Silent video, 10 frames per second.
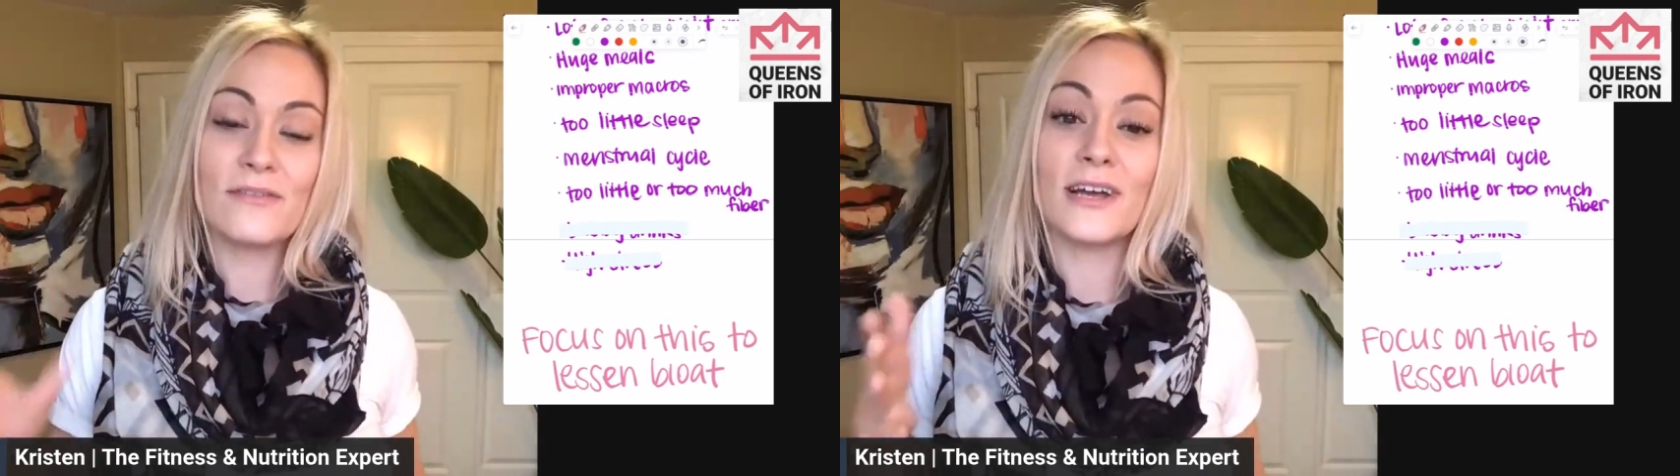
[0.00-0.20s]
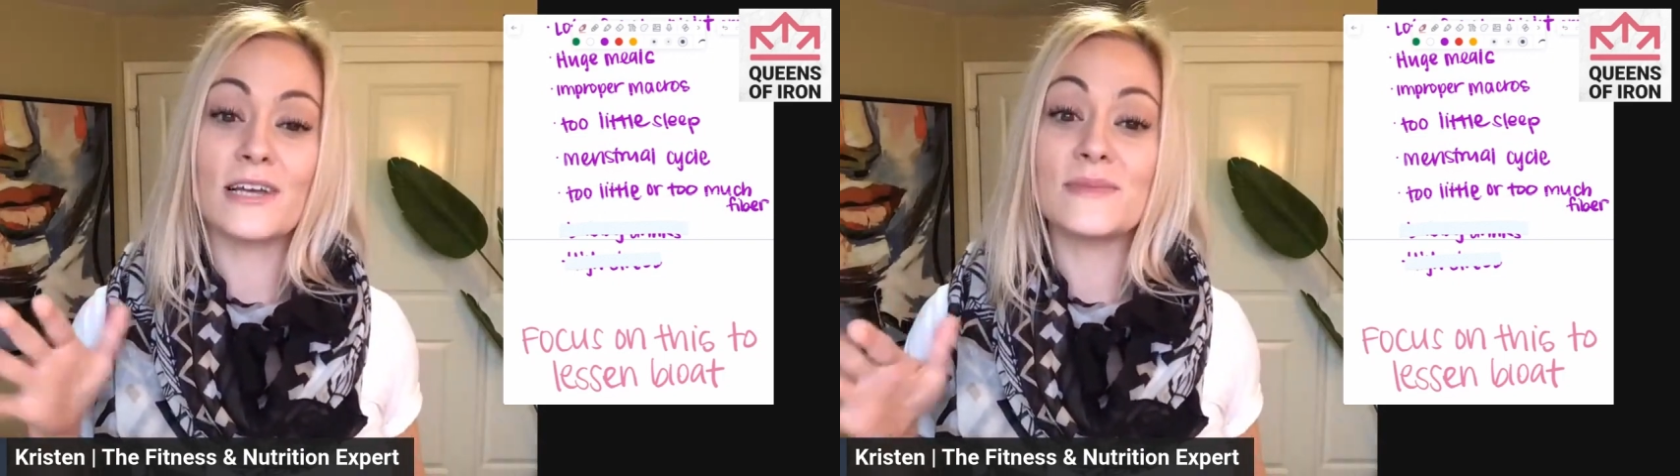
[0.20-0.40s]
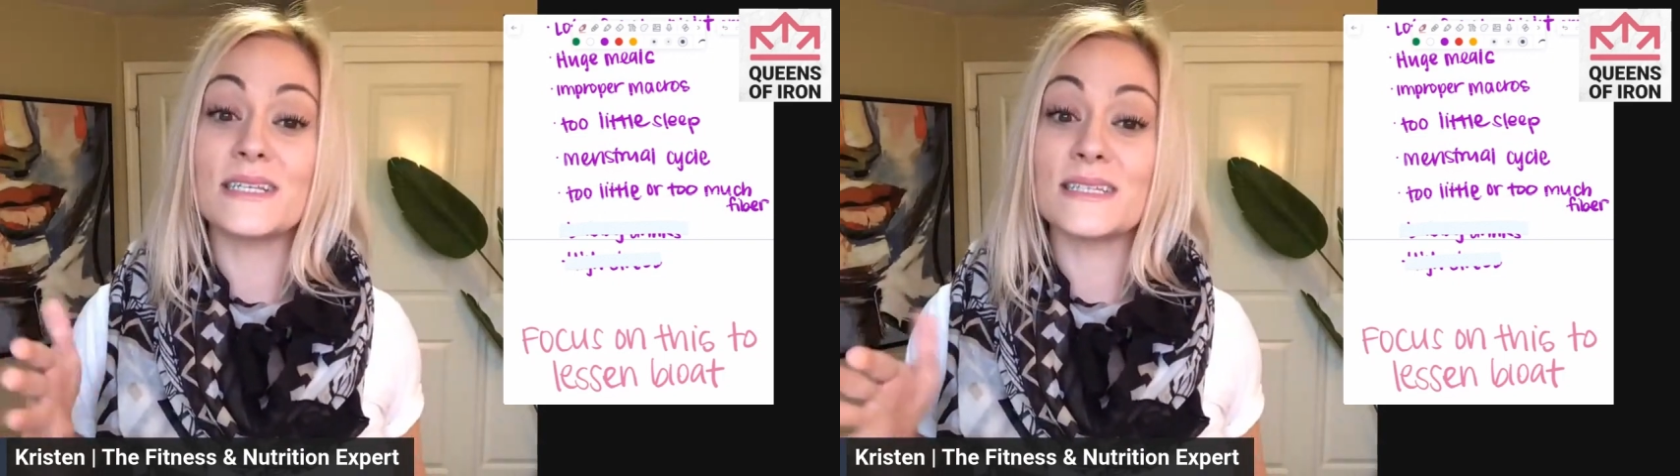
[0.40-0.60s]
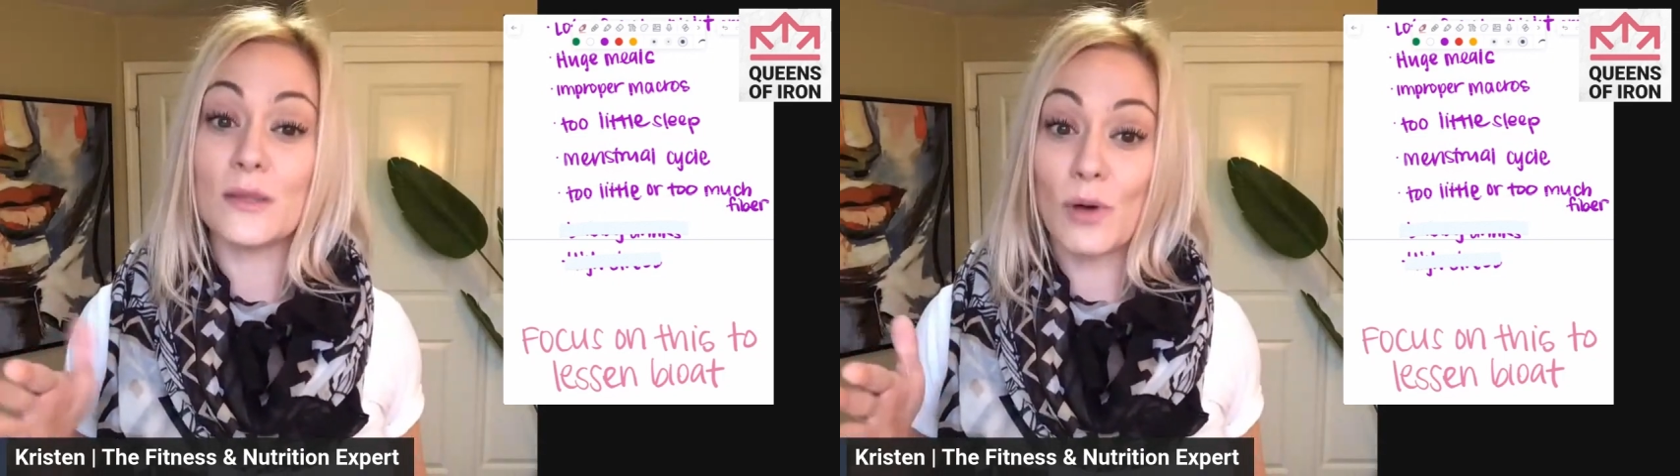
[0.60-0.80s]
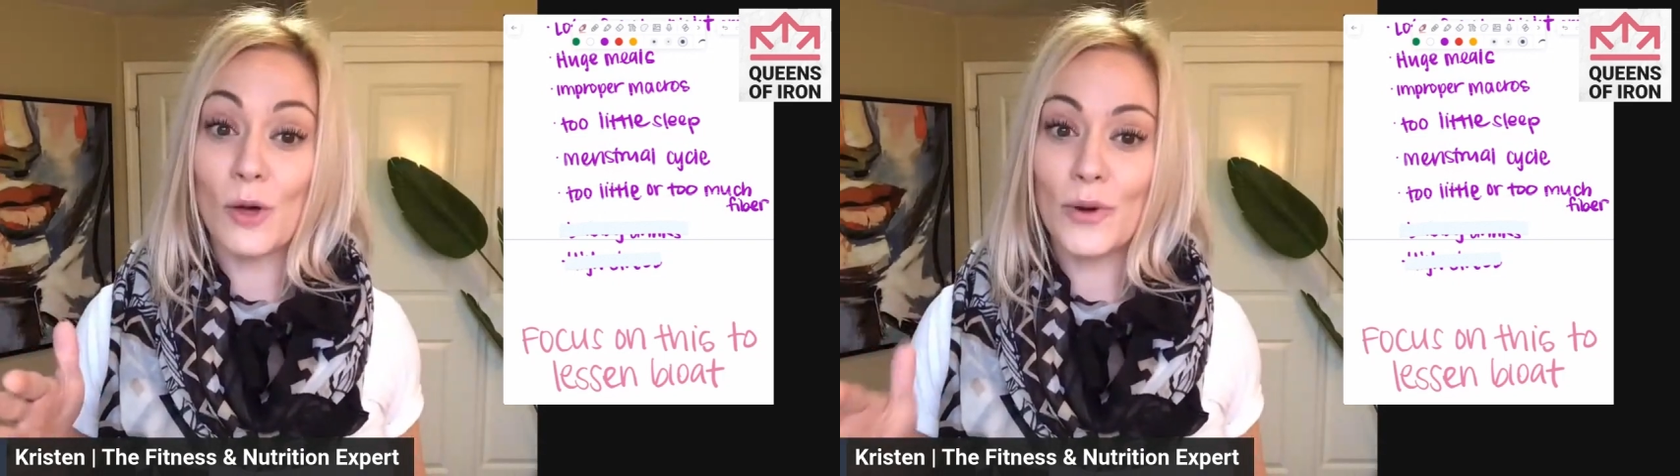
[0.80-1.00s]
grams is the
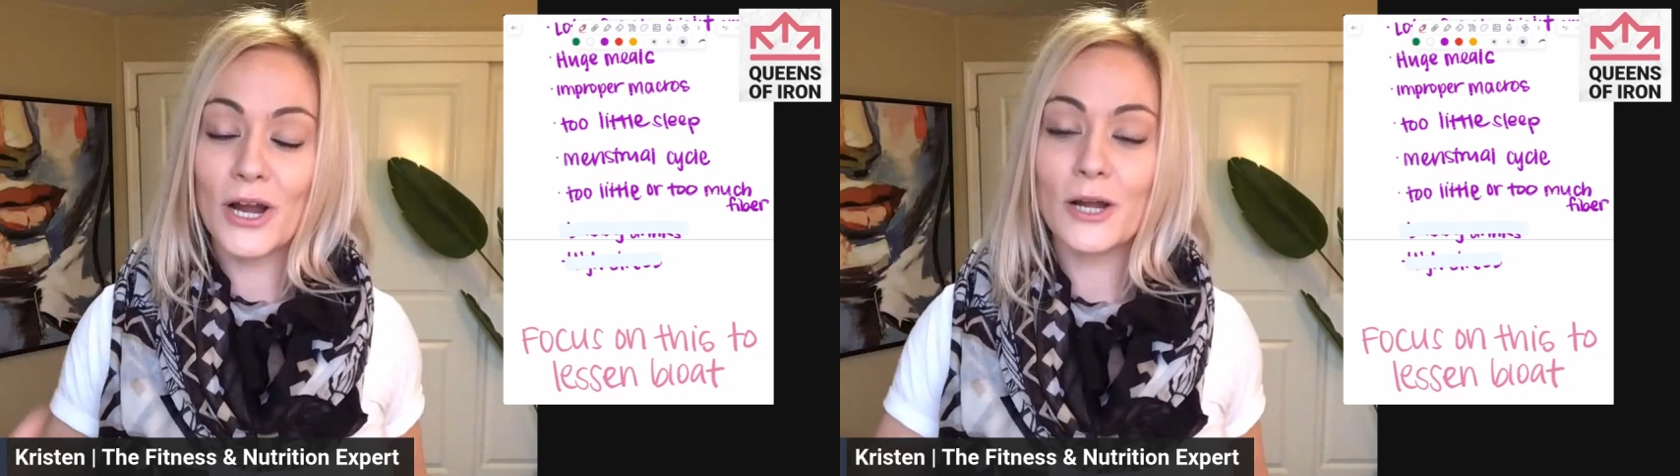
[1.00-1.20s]
ballpark,